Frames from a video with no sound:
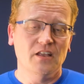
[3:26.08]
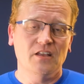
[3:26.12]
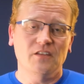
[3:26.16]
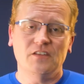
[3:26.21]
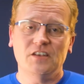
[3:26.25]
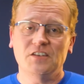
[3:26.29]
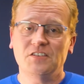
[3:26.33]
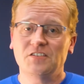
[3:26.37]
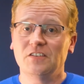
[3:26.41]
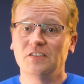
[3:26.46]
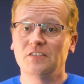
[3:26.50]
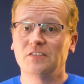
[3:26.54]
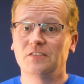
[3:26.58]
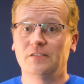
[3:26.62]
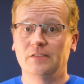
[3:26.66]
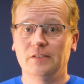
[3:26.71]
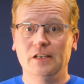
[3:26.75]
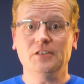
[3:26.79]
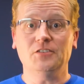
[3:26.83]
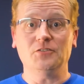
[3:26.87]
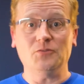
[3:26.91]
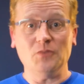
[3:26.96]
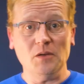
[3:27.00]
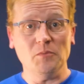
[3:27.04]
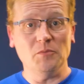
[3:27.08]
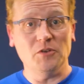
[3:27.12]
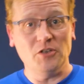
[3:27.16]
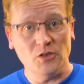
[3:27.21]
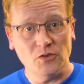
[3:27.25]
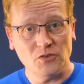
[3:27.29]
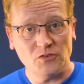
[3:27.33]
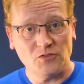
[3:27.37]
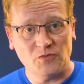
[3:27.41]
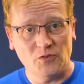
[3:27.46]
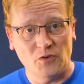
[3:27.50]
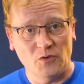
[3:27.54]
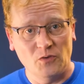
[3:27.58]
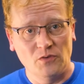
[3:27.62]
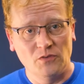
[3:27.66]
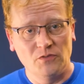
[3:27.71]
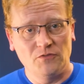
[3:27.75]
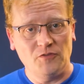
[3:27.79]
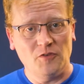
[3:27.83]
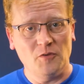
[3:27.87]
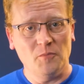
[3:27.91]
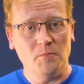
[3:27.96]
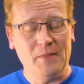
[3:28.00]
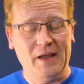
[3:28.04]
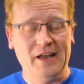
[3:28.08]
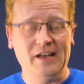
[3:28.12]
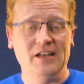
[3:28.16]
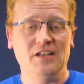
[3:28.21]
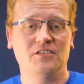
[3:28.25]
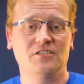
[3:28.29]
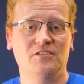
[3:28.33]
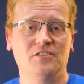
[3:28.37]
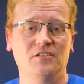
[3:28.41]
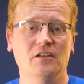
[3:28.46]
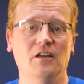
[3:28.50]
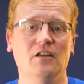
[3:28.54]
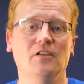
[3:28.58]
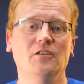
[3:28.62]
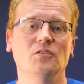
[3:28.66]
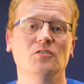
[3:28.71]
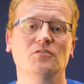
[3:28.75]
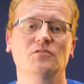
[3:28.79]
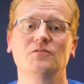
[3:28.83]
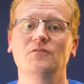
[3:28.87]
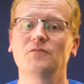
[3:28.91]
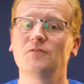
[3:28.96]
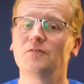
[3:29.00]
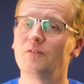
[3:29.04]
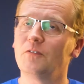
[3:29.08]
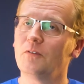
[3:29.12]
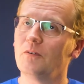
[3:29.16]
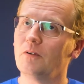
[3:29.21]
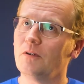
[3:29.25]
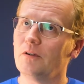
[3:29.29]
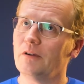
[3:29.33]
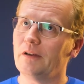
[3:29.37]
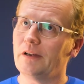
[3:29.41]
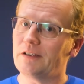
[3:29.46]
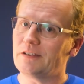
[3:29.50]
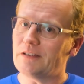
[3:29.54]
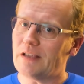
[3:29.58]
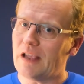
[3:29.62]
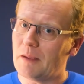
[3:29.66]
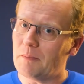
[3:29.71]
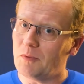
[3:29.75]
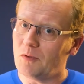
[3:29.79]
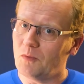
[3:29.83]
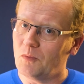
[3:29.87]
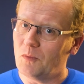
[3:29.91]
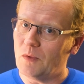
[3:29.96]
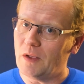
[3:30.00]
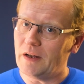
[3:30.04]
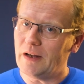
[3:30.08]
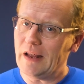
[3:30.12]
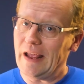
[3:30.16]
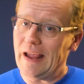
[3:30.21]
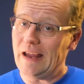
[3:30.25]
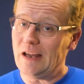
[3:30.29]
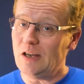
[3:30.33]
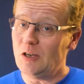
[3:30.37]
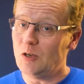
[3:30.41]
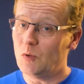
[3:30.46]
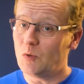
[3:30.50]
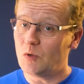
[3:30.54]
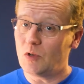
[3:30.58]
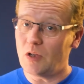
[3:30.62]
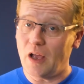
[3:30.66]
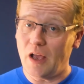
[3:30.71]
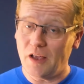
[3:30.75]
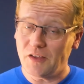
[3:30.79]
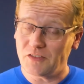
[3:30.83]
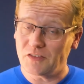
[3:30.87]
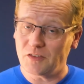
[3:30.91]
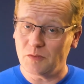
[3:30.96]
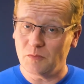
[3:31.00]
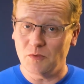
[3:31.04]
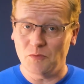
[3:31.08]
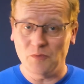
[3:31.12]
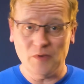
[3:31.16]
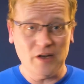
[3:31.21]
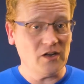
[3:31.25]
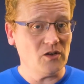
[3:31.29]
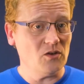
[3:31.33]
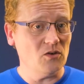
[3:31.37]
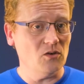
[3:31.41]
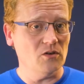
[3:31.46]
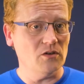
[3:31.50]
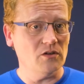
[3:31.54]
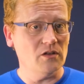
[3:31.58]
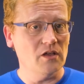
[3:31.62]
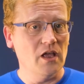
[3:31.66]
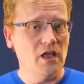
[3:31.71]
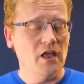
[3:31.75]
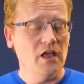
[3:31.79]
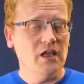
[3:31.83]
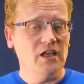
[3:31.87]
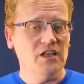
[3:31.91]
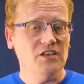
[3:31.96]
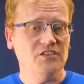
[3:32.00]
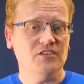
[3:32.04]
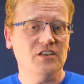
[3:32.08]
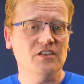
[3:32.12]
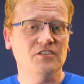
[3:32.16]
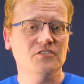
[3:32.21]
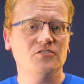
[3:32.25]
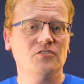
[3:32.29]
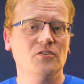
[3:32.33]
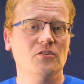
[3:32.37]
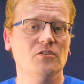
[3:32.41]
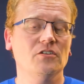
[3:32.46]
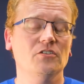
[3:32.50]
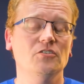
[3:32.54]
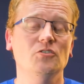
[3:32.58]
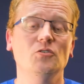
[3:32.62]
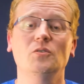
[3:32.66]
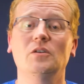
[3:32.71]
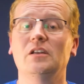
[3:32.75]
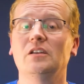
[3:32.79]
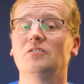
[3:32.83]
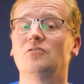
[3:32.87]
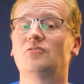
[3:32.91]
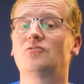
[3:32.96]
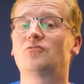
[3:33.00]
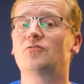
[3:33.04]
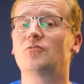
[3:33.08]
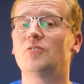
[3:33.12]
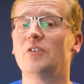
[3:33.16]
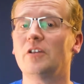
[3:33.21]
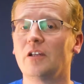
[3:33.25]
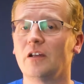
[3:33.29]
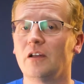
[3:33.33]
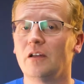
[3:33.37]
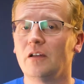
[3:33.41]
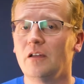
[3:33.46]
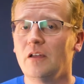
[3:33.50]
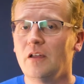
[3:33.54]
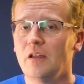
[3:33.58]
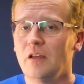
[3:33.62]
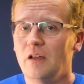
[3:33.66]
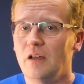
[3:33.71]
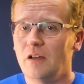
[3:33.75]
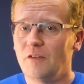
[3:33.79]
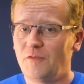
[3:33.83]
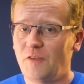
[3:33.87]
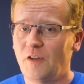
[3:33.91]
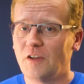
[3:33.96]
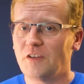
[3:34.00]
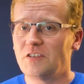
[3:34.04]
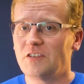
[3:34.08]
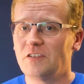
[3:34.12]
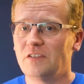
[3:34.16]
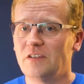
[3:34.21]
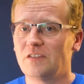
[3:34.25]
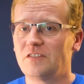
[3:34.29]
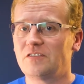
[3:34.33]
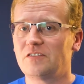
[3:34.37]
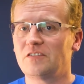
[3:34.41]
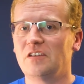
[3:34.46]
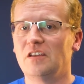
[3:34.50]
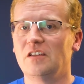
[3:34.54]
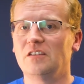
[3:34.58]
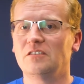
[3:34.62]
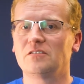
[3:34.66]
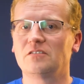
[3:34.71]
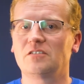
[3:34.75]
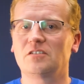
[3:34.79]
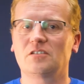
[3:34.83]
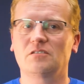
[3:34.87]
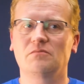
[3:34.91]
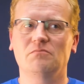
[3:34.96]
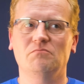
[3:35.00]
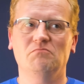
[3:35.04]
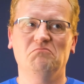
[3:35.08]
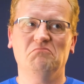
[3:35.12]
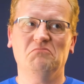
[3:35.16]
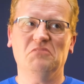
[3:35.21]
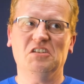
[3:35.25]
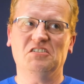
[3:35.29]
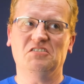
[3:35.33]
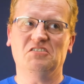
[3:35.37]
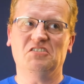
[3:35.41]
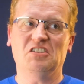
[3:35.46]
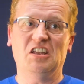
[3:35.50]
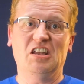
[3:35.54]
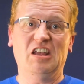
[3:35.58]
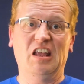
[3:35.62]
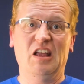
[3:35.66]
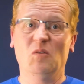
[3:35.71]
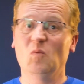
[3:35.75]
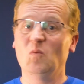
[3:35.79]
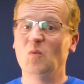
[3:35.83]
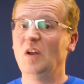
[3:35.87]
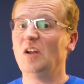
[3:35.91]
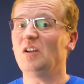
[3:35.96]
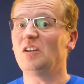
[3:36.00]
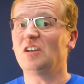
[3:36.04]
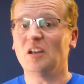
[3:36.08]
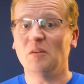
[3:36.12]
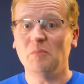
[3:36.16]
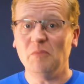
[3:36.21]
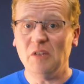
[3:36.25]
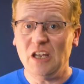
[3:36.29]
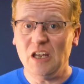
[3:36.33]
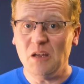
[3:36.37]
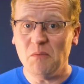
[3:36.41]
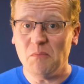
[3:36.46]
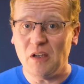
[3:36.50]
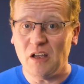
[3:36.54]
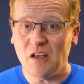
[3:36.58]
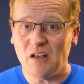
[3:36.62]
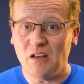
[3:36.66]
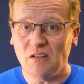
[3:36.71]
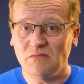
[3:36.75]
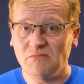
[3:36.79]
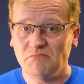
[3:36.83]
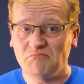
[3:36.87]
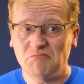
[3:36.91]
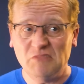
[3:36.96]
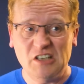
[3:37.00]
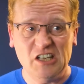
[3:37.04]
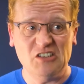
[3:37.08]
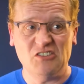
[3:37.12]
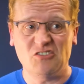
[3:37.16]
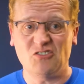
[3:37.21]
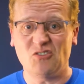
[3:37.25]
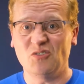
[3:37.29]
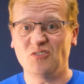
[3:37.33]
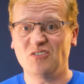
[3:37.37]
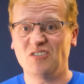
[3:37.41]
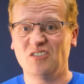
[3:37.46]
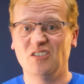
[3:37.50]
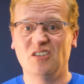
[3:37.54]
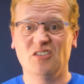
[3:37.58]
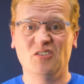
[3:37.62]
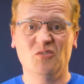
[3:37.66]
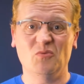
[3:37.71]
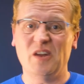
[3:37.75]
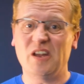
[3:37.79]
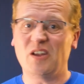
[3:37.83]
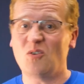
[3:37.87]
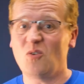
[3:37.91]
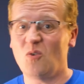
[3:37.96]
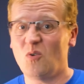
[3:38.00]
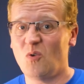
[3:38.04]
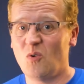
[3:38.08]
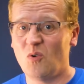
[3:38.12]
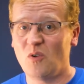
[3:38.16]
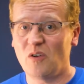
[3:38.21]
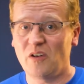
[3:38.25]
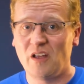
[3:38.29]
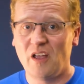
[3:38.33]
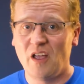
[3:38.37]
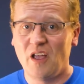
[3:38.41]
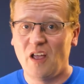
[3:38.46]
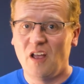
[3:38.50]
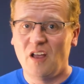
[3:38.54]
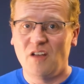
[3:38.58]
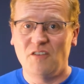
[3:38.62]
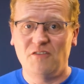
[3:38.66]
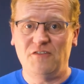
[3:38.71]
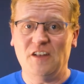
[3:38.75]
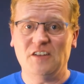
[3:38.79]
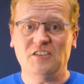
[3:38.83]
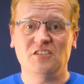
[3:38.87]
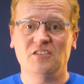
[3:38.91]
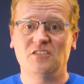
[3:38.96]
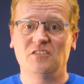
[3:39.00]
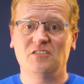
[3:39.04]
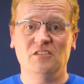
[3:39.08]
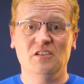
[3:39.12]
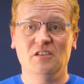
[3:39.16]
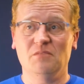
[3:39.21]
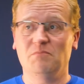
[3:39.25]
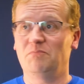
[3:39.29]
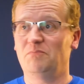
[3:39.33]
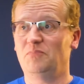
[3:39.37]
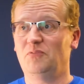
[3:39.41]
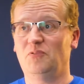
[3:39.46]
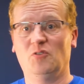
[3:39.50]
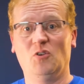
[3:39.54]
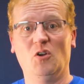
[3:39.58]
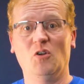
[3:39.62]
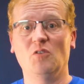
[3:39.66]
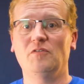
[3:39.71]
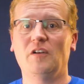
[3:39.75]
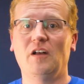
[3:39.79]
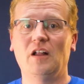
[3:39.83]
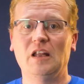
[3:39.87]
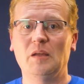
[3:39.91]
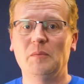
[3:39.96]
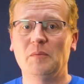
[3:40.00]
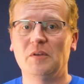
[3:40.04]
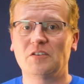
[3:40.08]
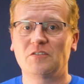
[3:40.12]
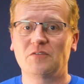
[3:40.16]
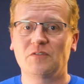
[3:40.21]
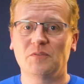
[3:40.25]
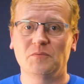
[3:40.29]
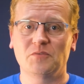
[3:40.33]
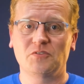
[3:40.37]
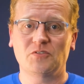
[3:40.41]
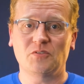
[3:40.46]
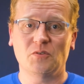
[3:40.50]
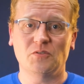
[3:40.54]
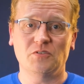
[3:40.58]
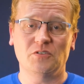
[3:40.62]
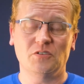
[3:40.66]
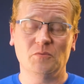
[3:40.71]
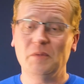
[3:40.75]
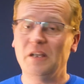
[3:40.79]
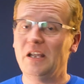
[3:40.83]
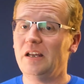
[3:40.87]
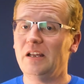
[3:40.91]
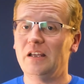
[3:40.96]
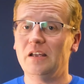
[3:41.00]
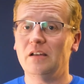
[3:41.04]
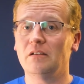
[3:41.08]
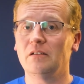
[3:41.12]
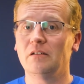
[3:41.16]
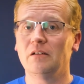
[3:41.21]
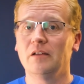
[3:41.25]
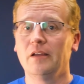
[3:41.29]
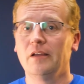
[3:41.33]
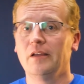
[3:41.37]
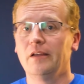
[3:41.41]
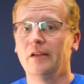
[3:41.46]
This is extremely useful for many scenarios. For example, when a new customer record is inserted, you can trigger a function that sends, let's say, a welcome email, inserts another record, fetches their profile image from social media,